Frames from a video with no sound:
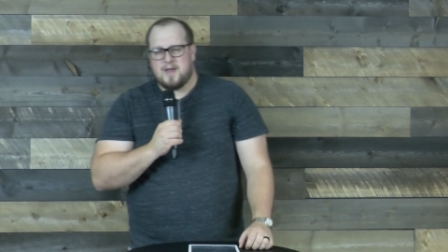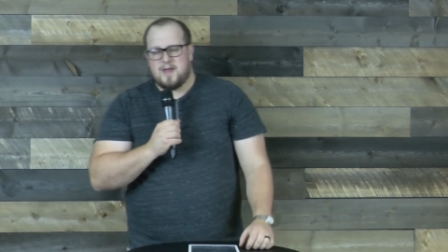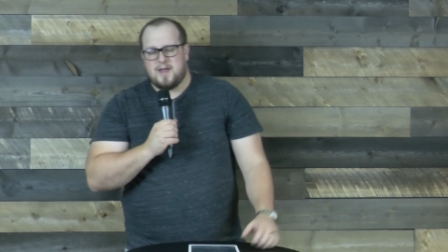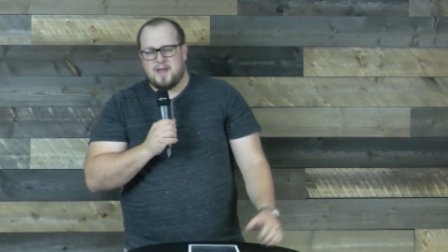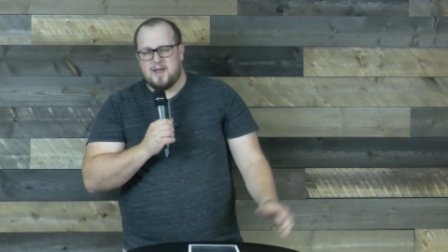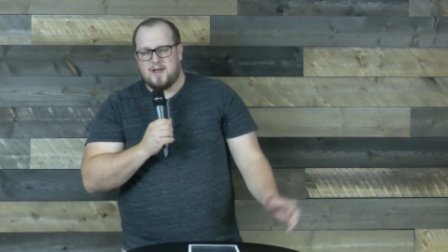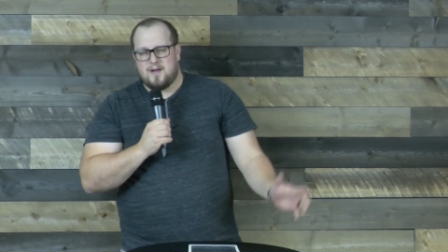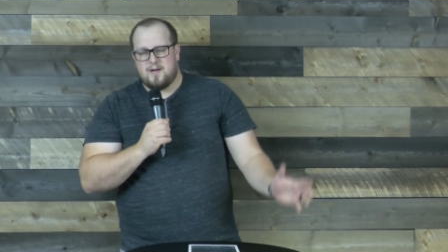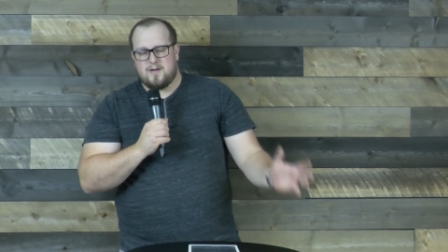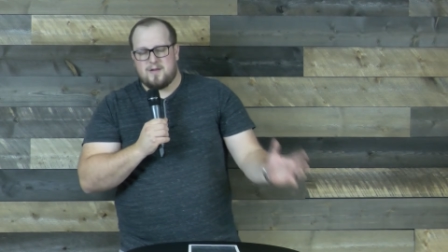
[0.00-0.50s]

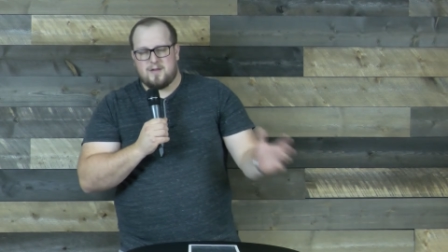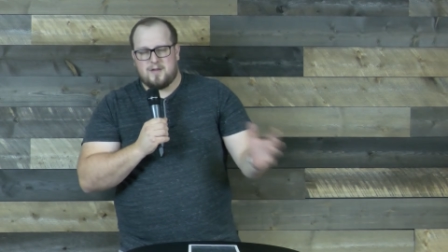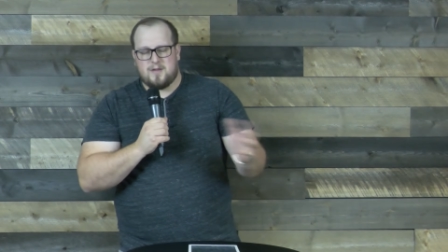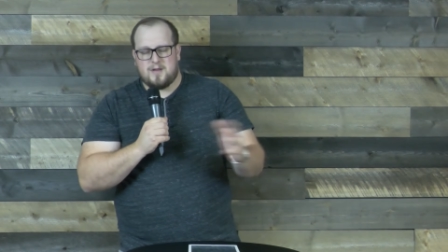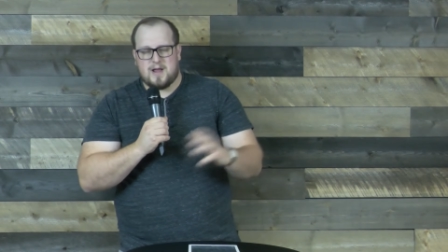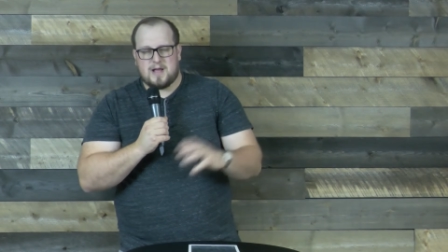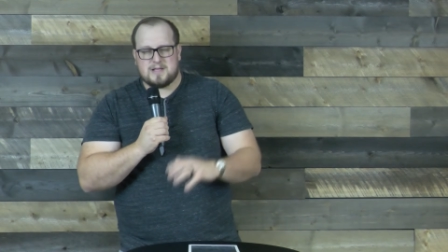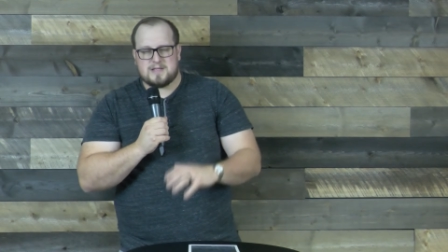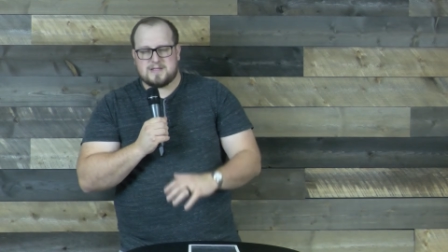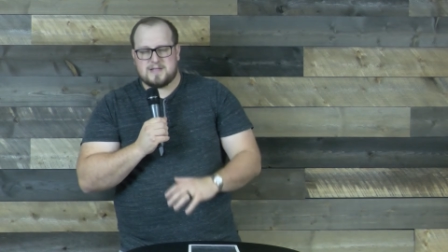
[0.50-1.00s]
here in the
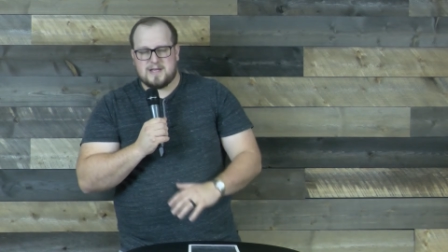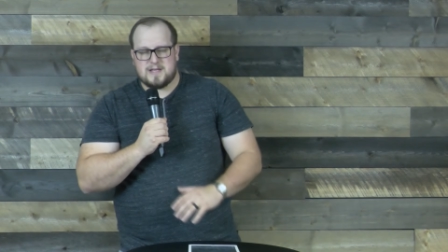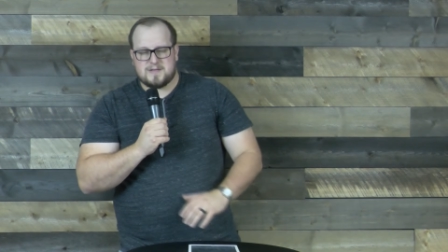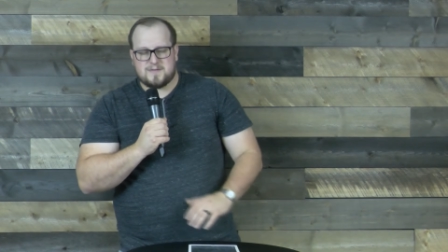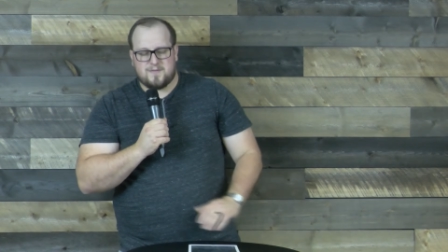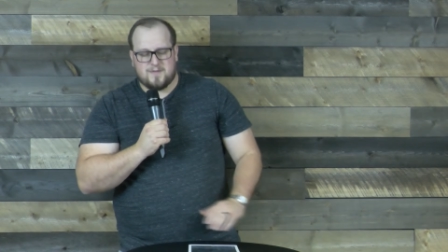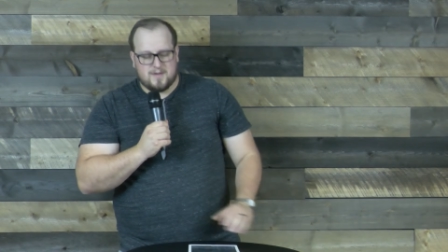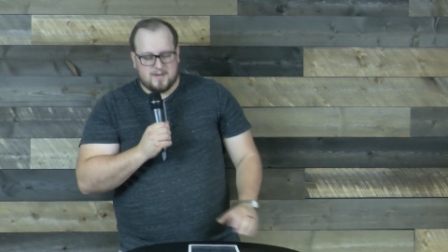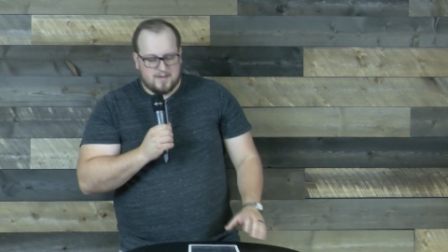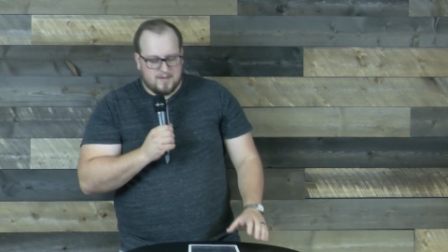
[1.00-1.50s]
United
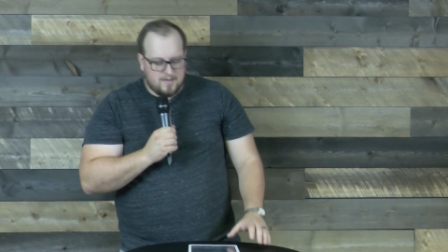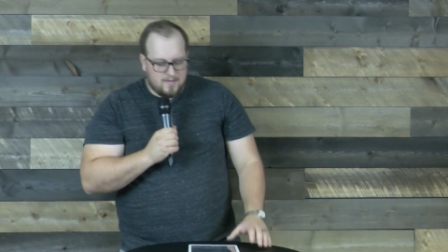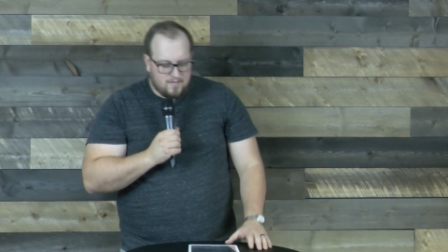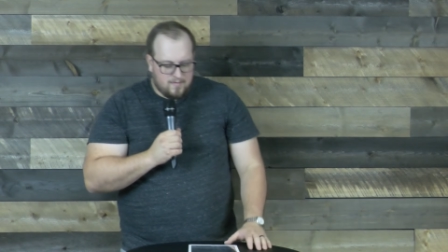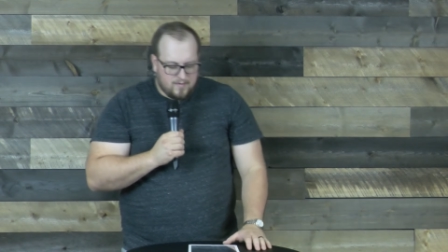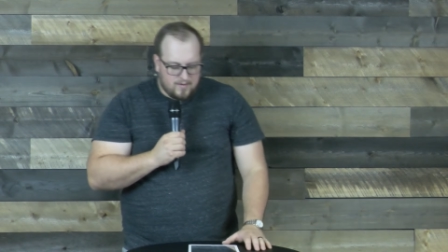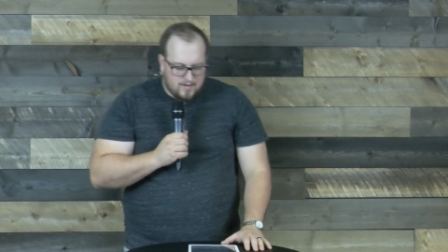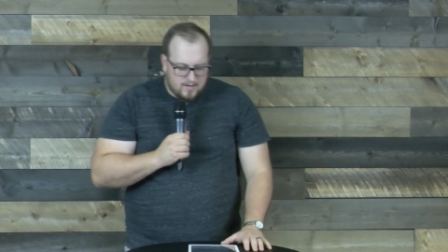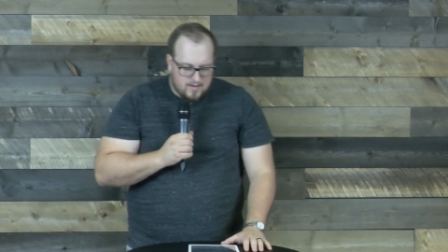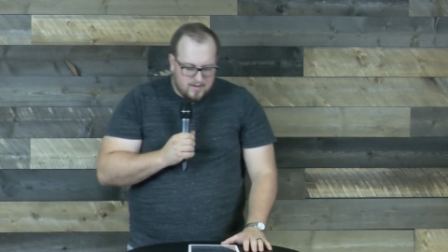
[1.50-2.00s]
States
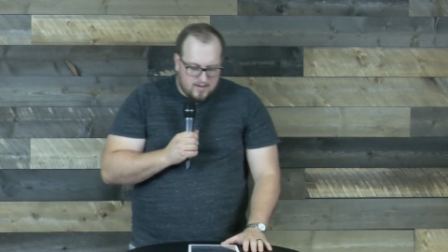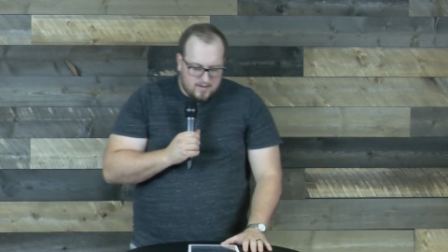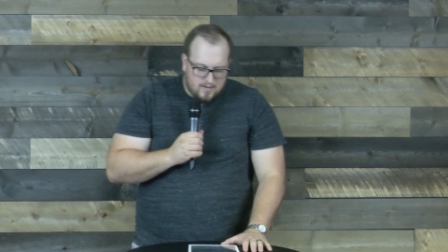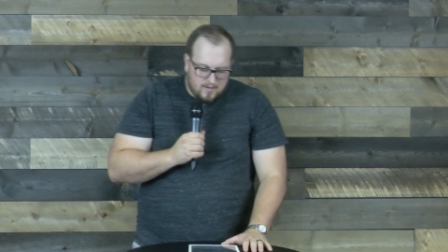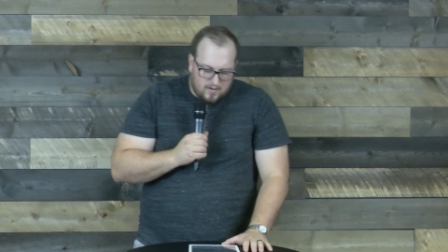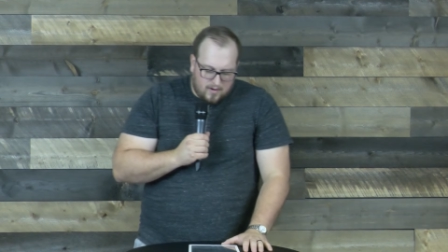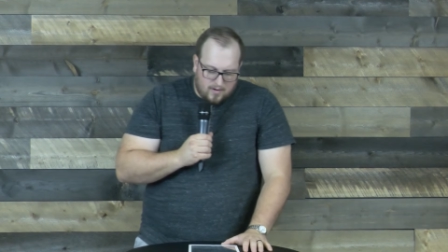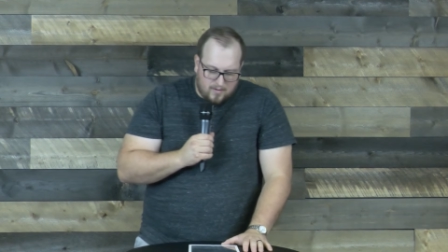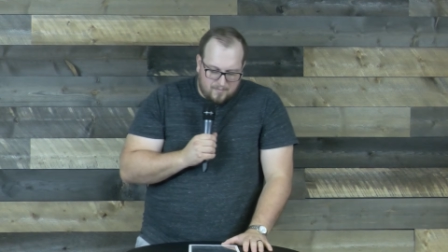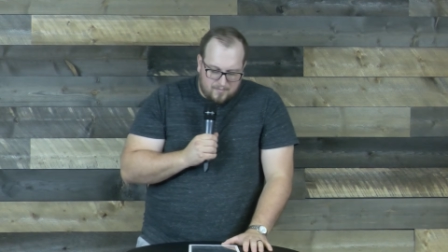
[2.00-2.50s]
with
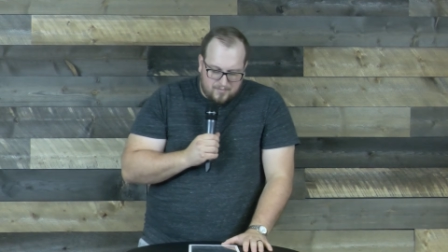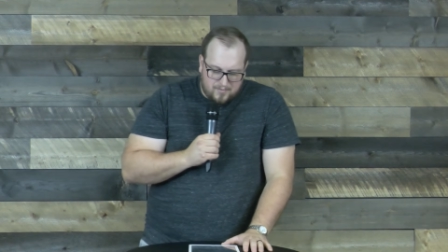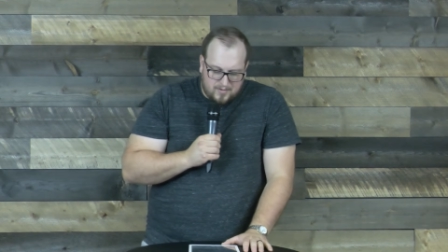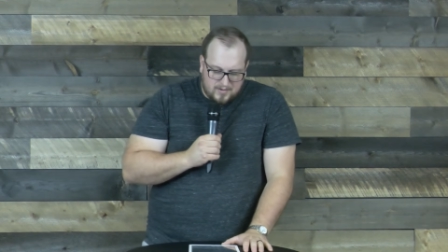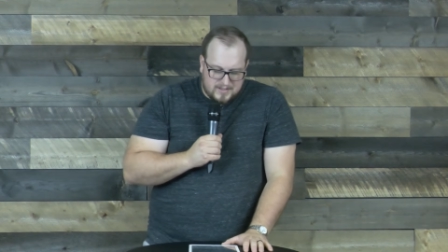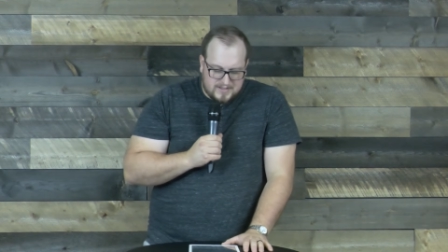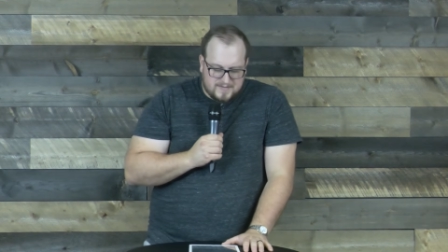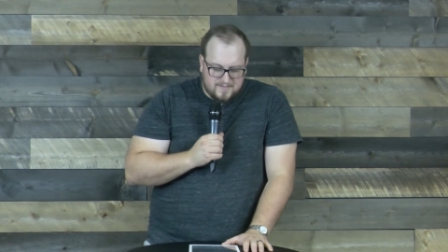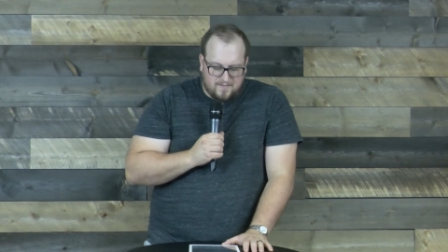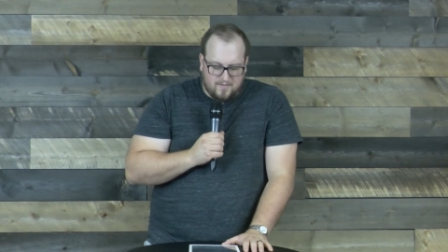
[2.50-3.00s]
our
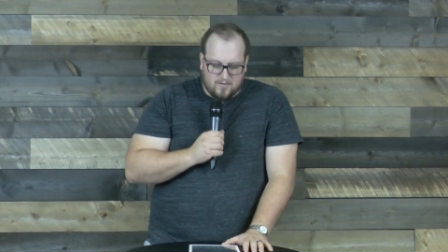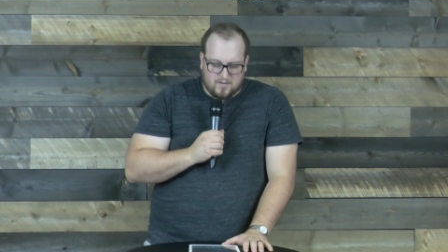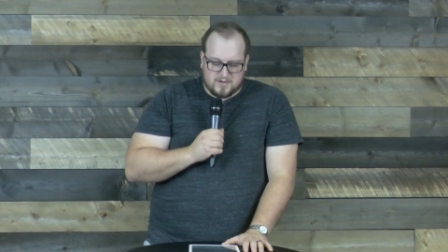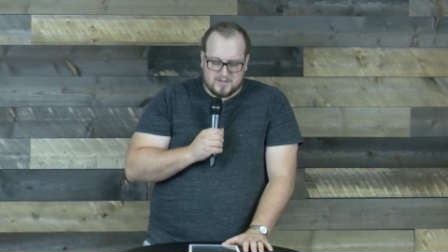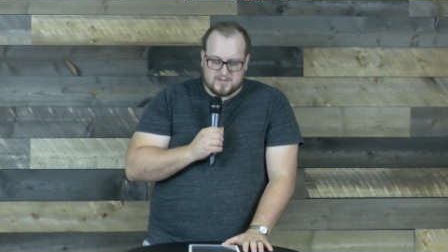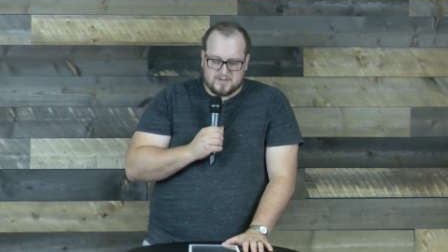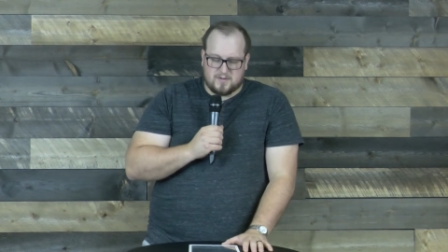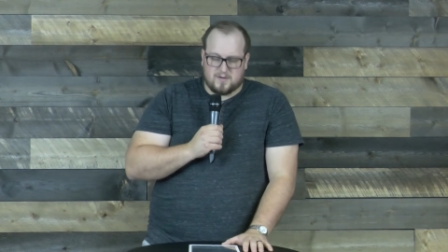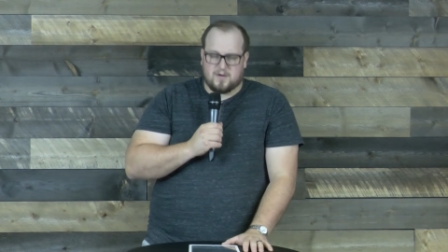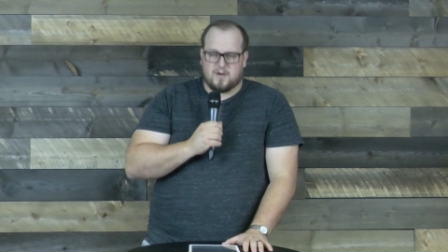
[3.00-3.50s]
police
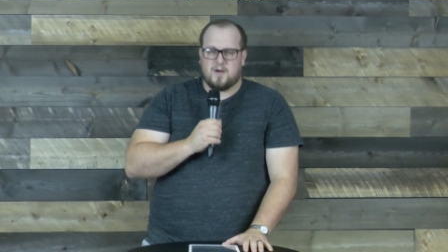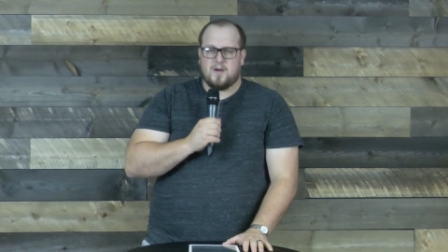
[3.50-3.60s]
force